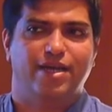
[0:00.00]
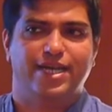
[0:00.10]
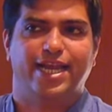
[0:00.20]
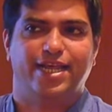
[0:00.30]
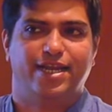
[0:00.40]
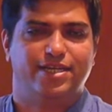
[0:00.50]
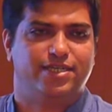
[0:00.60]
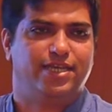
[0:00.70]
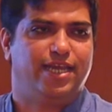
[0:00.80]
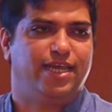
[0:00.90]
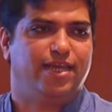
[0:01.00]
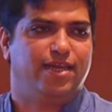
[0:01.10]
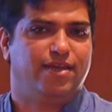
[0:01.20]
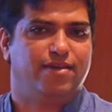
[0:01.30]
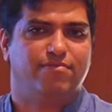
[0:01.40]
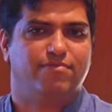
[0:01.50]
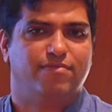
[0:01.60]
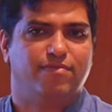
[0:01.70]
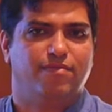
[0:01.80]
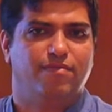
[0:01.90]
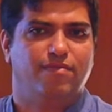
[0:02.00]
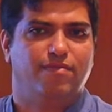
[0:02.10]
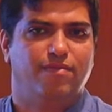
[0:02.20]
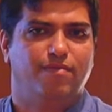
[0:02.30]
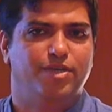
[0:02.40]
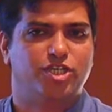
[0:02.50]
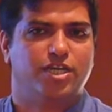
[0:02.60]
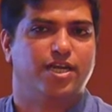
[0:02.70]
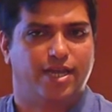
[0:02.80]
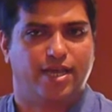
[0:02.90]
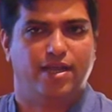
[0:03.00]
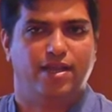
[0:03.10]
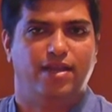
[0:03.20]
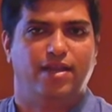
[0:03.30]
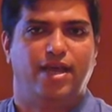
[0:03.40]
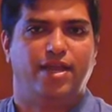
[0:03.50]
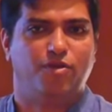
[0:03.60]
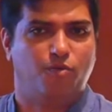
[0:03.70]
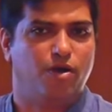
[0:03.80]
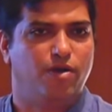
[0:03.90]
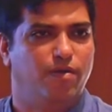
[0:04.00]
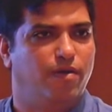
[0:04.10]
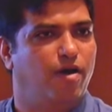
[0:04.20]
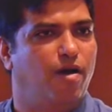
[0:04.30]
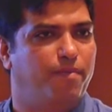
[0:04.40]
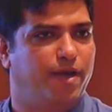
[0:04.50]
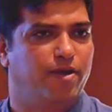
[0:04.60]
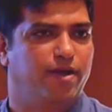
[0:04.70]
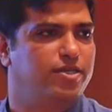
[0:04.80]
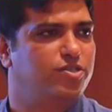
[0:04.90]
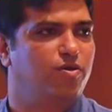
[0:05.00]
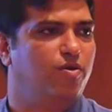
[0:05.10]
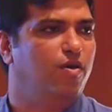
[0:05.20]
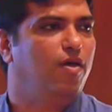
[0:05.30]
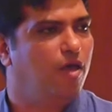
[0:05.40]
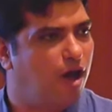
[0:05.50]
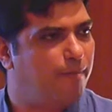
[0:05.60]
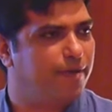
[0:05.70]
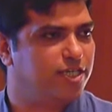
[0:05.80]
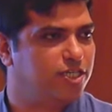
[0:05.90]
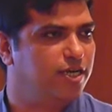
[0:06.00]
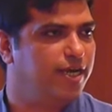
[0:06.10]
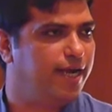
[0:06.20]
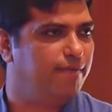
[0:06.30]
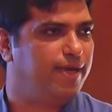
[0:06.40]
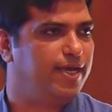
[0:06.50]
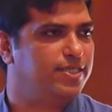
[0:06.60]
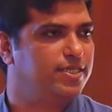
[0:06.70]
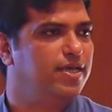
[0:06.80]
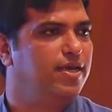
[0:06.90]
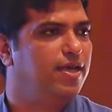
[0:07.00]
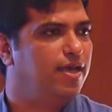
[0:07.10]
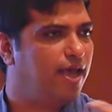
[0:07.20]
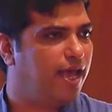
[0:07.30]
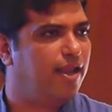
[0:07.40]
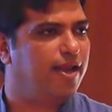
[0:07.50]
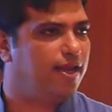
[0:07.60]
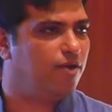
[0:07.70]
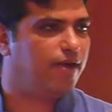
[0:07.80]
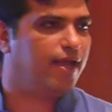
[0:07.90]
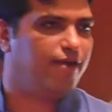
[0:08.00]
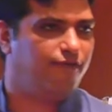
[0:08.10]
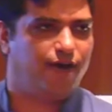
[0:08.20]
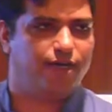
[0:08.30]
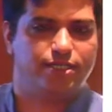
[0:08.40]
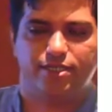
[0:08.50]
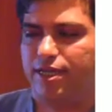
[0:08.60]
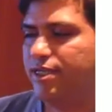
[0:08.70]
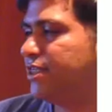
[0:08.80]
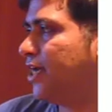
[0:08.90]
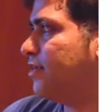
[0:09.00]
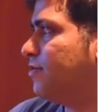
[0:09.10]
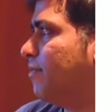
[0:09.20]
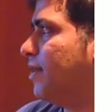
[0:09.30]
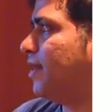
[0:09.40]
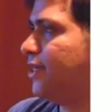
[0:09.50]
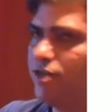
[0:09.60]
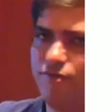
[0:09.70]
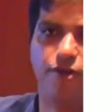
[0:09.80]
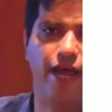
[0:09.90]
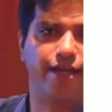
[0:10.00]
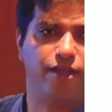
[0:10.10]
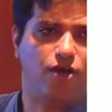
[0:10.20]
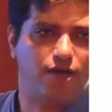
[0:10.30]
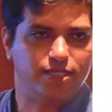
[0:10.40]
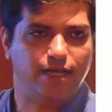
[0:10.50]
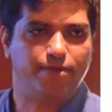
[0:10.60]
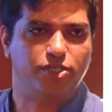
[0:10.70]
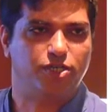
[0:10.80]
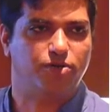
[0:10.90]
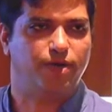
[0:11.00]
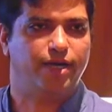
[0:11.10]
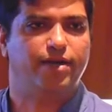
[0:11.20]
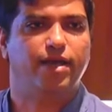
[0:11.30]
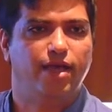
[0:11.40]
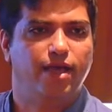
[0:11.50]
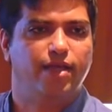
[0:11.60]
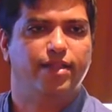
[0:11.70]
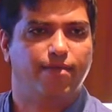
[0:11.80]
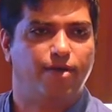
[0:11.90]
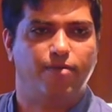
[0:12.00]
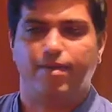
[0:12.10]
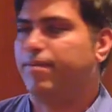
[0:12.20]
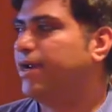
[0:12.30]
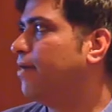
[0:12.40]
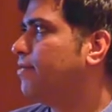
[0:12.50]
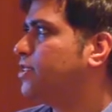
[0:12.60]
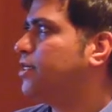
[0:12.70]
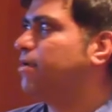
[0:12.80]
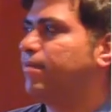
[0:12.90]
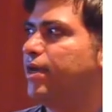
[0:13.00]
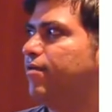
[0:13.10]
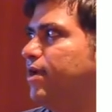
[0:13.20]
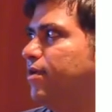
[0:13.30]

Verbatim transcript: data that is really mission critical and you want to operate on it. So operational database and really looking at fast insights from it, right? So if you add the cost dimension to it, the amount of memory dimension, it'll make you a